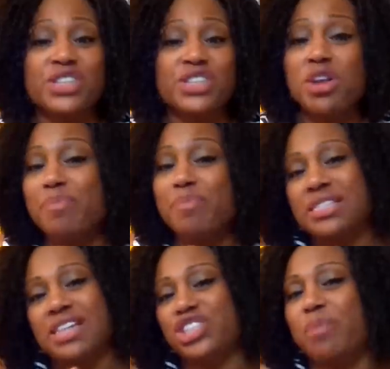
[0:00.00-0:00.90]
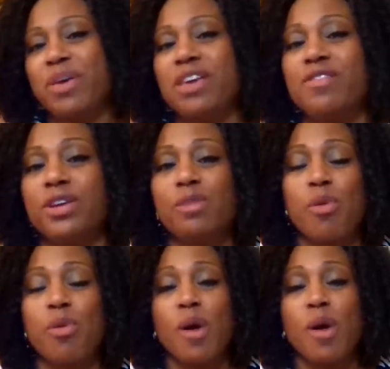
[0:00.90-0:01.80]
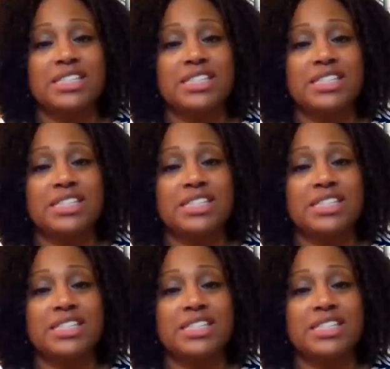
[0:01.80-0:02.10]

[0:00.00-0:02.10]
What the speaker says: it's going to be such a pivotal point.